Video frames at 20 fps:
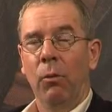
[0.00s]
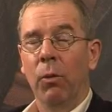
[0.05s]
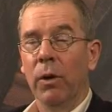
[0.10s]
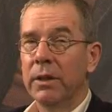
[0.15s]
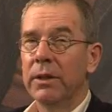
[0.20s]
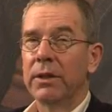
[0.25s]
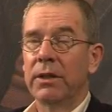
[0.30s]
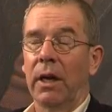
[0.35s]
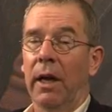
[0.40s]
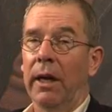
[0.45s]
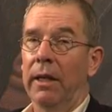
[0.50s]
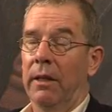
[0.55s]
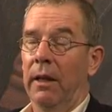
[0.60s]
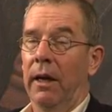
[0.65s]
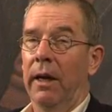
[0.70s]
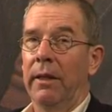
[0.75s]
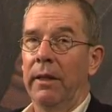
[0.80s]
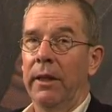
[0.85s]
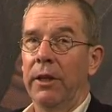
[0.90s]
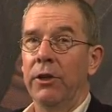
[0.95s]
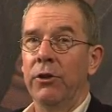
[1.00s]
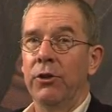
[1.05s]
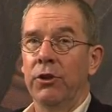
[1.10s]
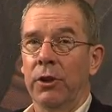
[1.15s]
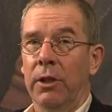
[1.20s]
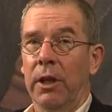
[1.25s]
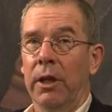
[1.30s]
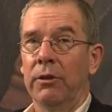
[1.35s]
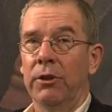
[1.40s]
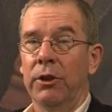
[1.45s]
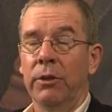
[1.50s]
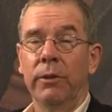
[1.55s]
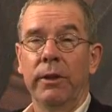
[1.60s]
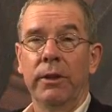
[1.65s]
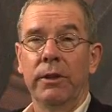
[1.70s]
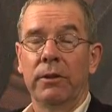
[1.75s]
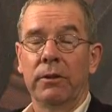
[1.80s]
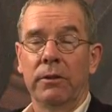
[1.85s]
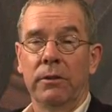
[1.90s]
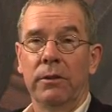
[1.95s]
One site that I think you should go to
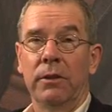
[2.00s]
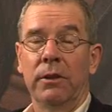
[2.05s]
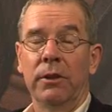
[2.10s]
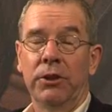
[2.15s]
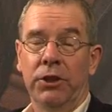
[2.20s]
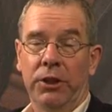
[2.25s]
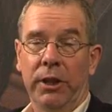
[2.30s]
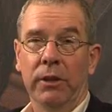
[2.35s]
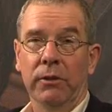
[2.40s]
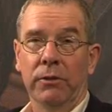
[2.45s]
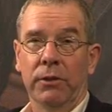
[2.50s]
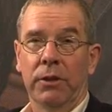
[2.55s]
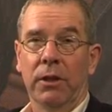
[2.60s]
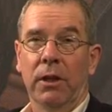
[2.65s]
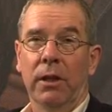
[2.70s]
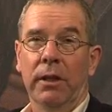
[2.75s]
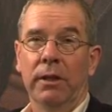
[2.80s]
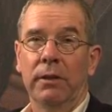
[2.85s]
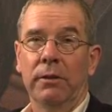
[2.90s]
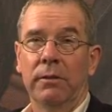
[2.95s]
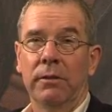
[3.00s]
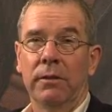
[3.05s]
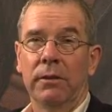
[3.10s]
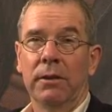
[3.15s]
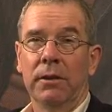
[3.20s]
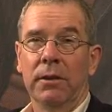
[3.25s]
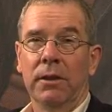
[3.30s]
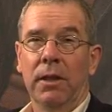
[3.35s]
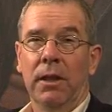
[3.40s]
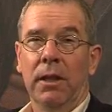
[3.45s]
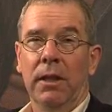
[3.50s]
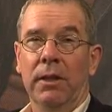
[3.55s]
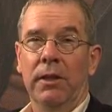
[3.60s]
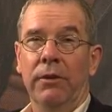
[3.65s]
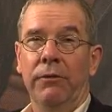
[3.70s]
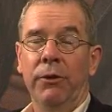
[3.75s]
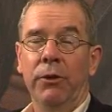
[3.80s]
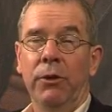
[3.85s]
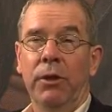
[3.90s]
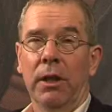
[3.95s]
is the Shell site. And
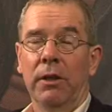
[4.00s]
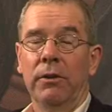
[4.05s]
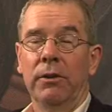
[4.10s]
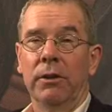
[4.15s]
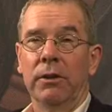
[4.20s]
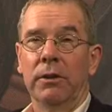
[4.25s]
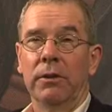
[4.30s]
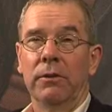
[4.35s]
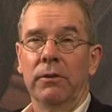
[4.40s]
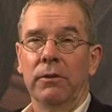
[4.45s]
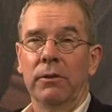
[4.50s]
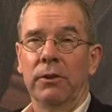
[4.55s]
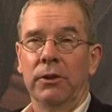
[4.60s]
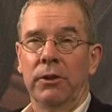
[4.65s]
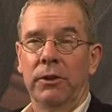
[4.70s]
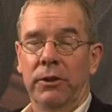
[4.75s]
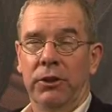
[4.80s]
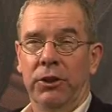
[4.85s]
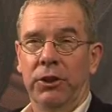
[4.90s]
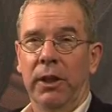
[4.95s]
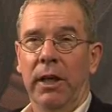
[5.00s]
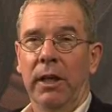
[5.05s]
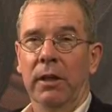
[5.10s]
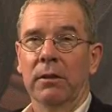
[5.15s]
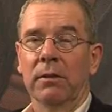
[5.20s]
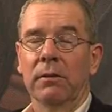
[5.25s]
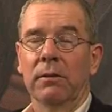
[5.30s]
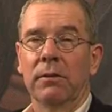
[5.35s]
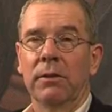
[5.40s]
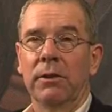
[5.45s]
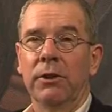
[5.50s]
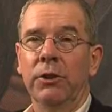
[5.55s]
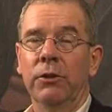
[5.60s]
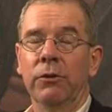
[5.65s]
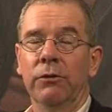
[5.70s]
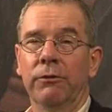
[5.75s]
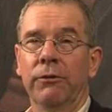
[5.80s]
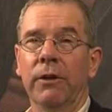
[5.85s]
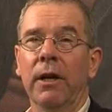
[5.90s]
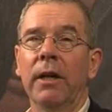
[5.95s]
if you go to Shell,
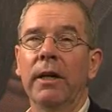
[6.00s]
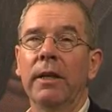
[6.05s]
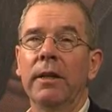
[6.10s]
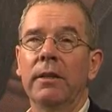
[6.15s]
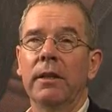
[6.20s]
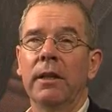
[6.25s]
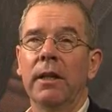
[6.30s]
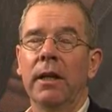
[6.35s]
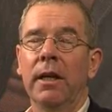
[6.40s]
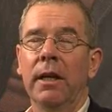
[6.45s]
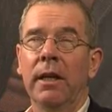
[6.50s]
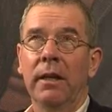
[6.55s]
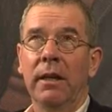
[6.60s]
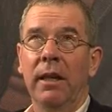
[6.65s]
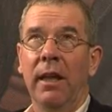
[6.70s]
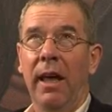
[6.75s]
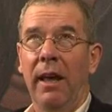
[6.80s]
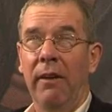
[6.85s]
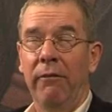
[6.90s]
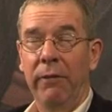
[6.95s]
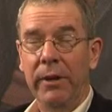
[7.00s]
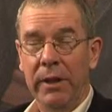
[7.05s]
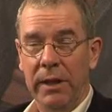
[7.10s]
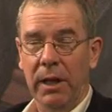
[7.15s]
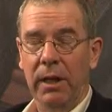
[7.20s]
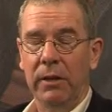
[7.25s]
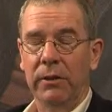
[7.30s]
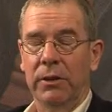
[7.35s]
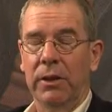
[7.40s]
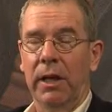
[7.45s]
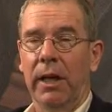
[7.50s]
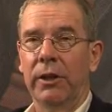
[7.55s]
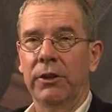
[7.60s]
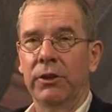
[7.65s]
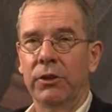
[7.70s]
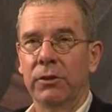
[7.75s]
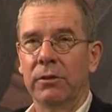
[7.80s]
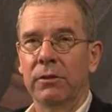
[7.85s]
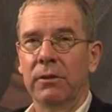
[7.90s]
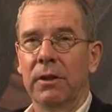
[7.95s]
you'll find in their video
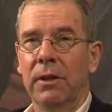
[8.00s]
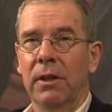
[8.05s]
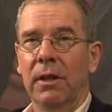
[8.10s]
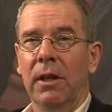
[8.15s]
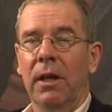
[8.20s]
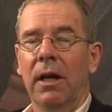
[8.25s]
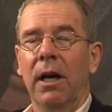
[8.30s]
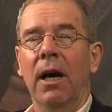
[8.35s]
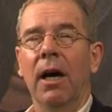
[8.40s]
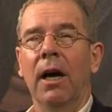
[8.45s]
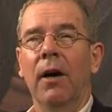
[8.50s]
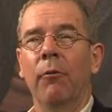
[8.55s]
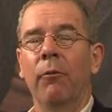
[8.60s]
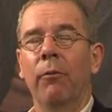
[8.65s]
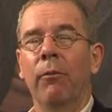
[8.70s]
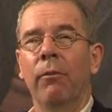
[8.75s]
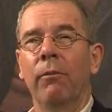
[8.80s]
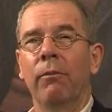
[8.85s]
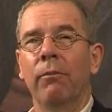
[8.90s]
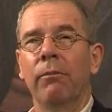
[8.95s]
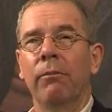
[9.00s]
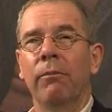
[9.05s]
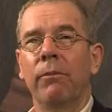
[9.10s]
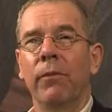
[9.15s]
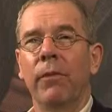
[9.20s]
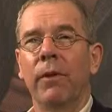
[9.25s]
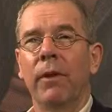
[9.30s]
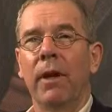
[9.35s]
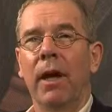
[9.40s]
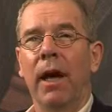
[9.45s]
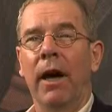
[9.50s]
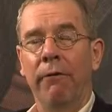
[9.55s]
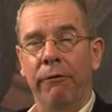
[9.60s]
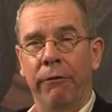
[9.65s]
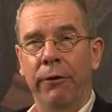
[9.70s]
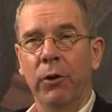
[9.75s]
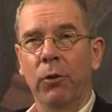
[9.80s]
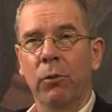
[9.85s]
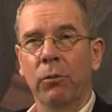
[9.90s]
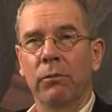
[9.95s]
section a
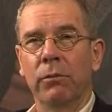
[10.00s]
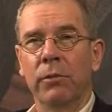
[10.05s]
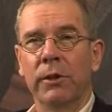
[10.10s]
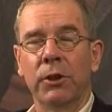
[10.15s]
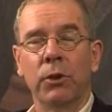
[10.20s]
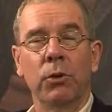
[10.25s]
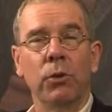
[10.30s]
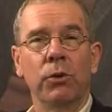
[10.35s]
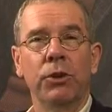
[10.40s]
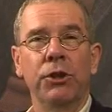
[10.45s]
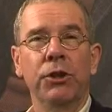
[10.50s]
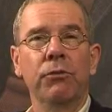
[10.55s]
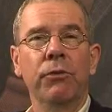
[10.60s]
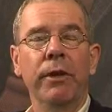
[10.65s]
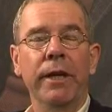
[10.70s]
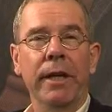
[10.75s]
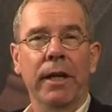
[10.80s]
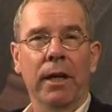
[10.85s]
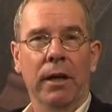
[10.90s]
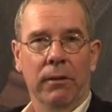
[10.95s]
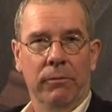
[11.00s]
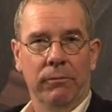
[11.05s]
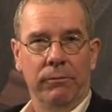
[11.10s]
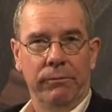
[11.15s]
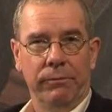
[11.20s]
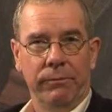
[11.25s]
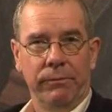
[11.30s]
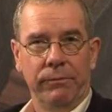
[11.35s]
film. It's called Eureka.